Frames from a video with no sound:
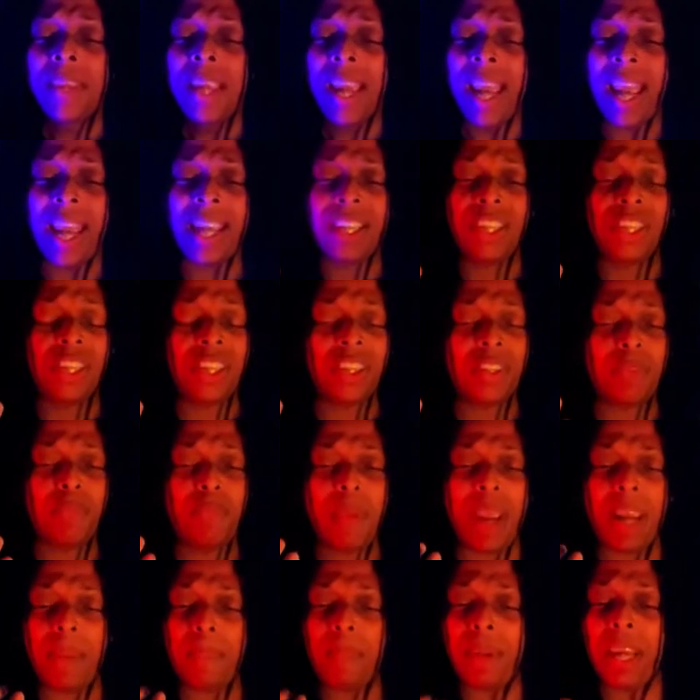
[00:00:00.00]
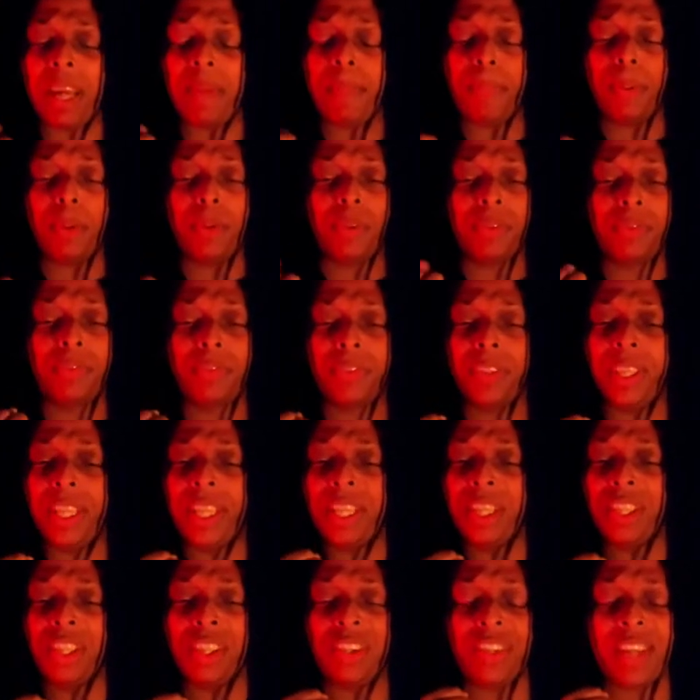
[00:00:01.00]
and just make people
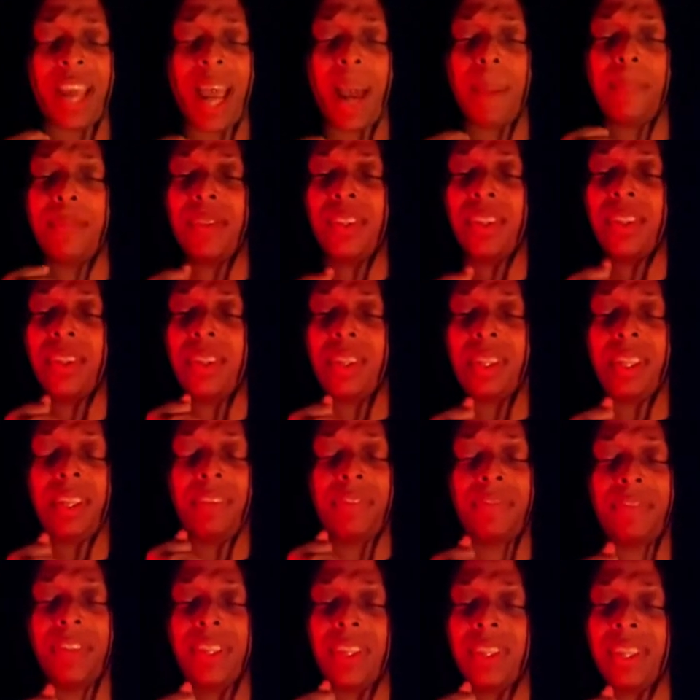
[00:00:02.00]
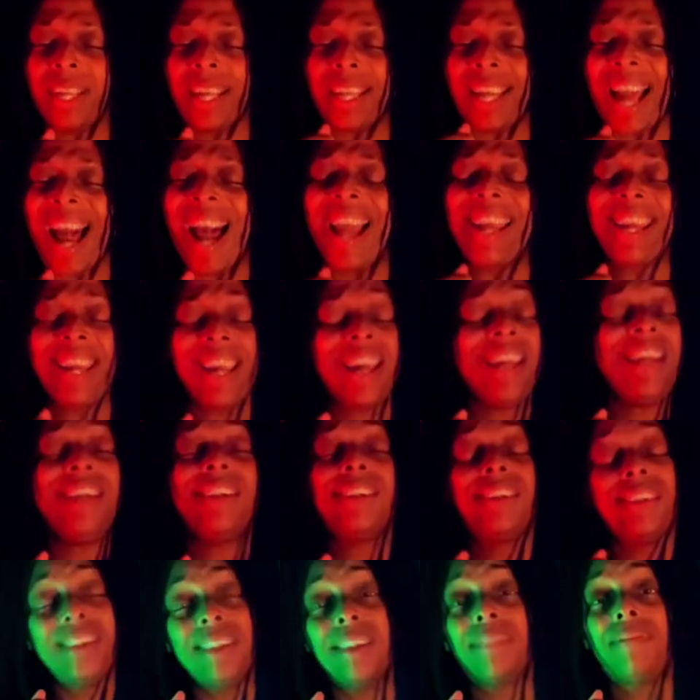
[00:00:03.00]
freaking just absolutely feel like, I can't get
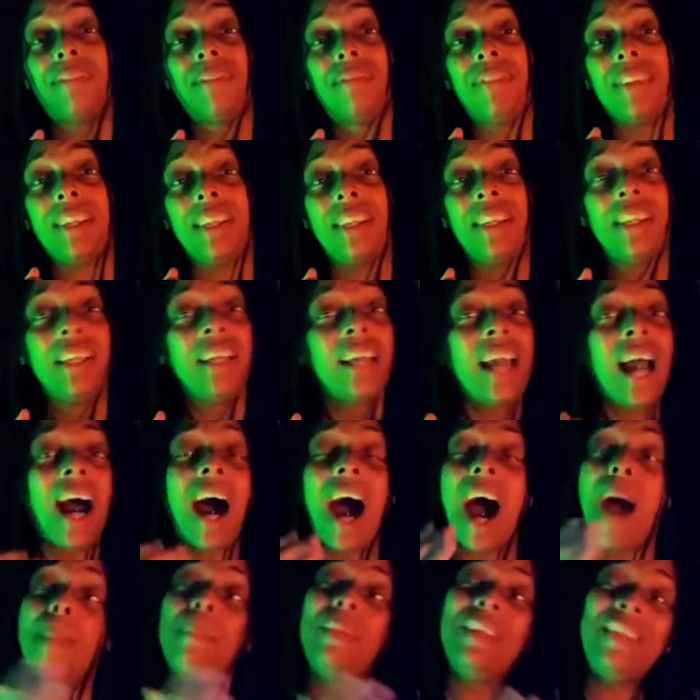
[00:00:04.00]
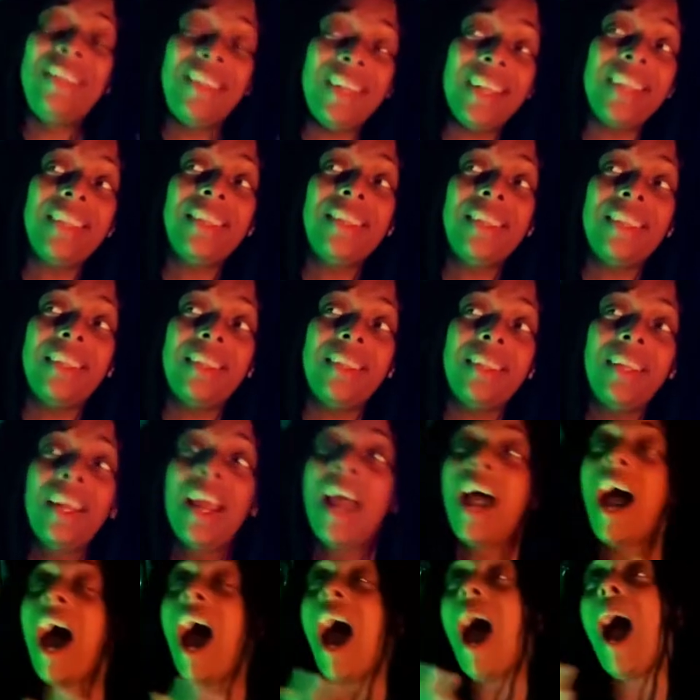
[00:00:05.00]
enough of it. I'm addicted.
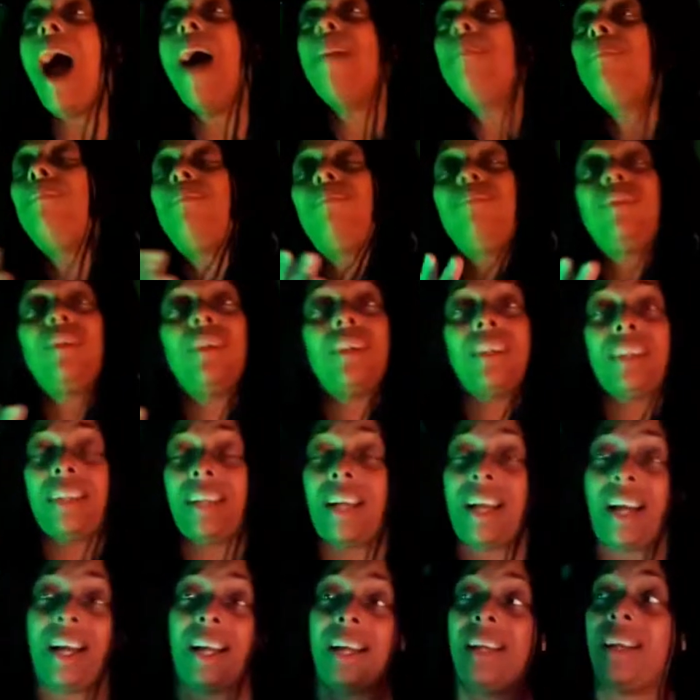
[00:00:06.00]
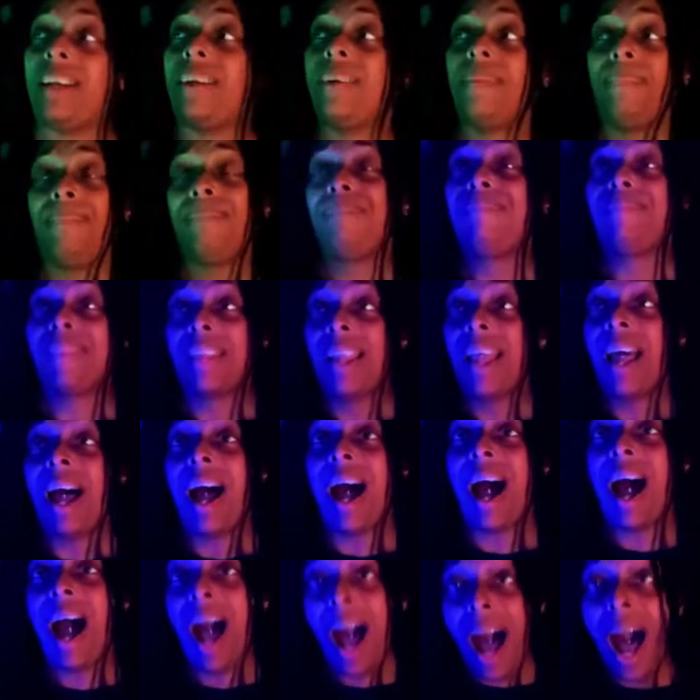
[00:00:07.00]
Look,
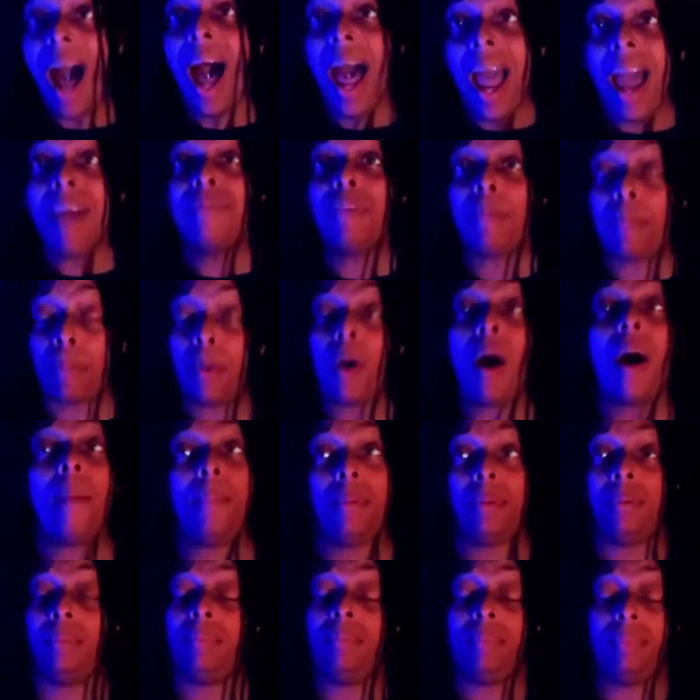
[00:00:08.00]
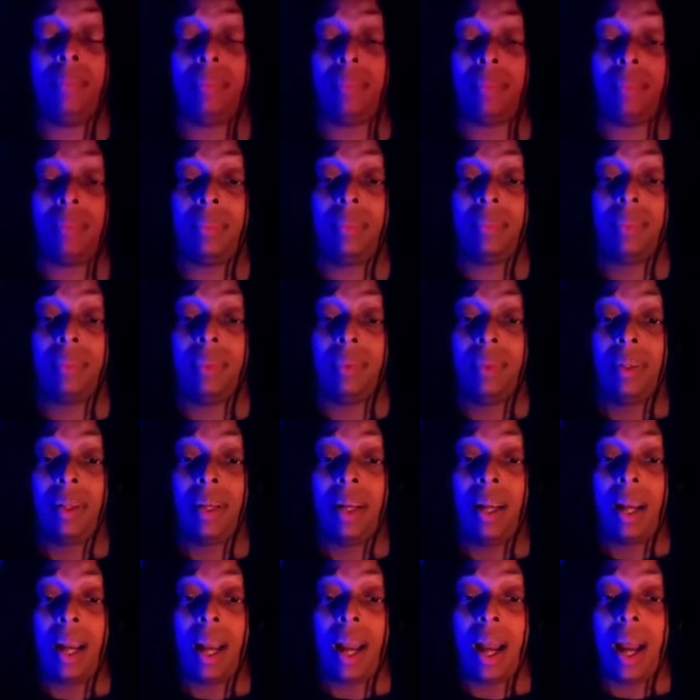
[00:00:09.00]
I have a problem.
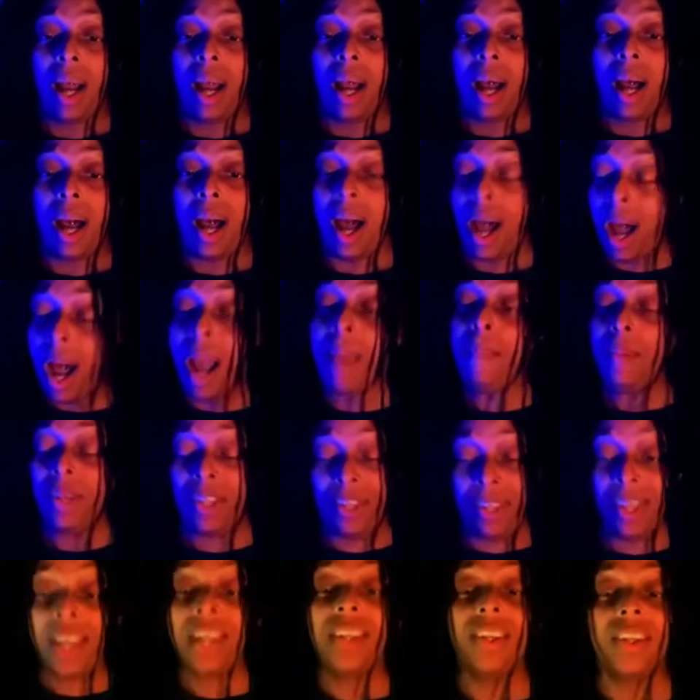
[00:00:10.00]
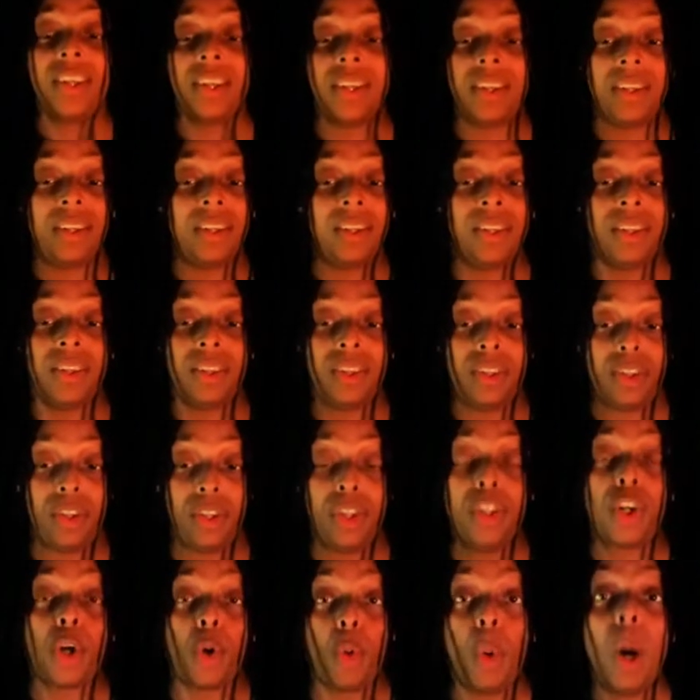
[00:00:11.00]
I'm addicted to
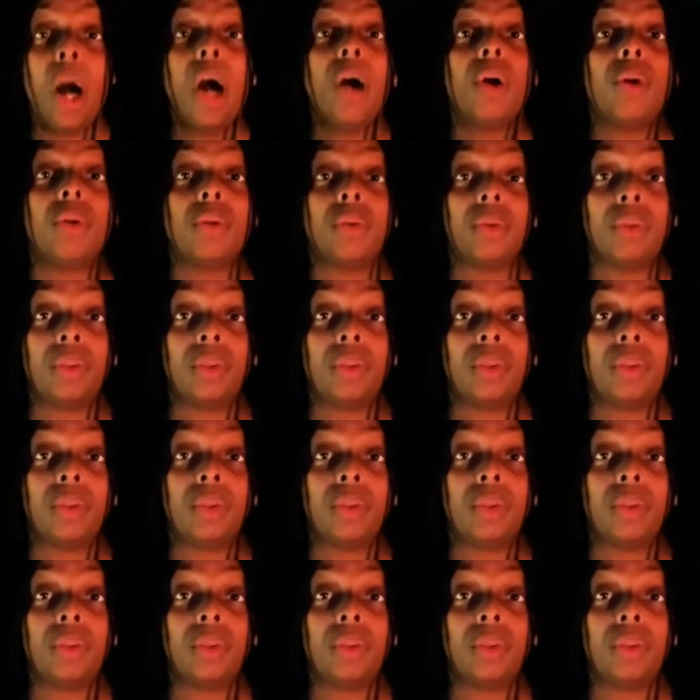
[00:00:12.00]
the quo.